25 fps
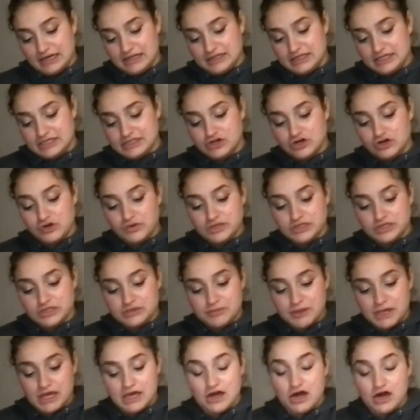these are going to
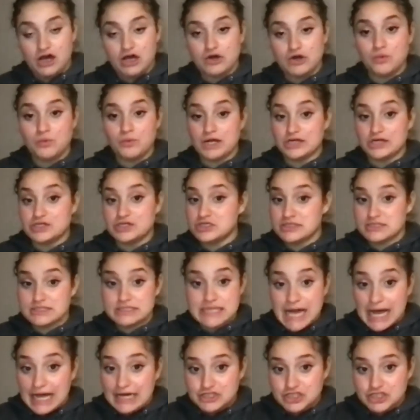be on wedges and
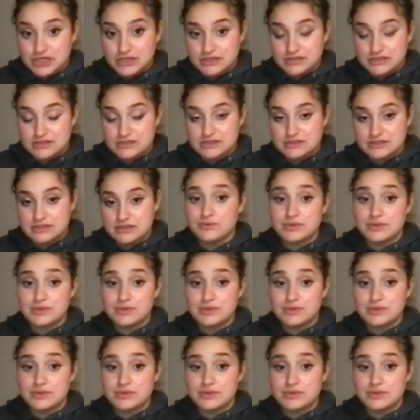dashes.